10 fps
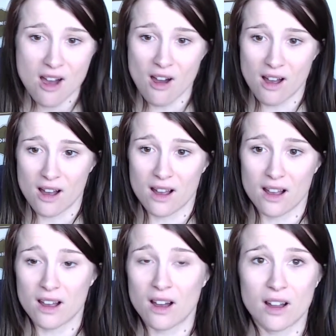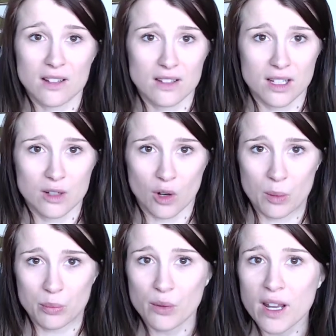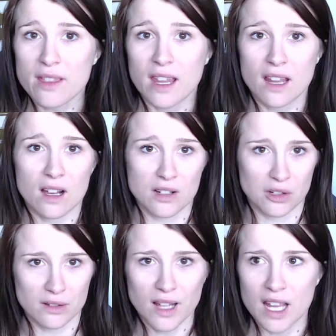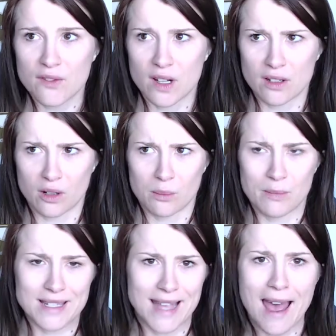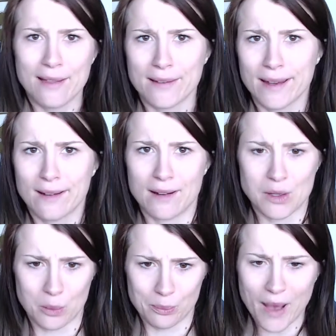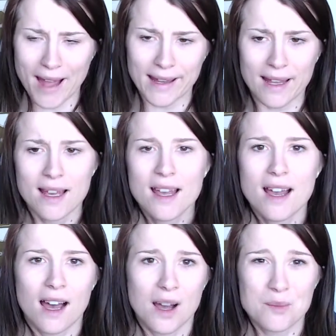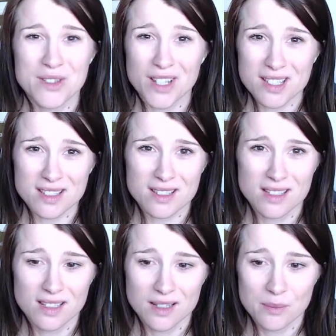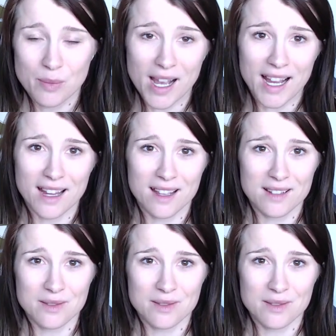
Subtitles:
on your breathing, on your life, on your mentality, on your body, just by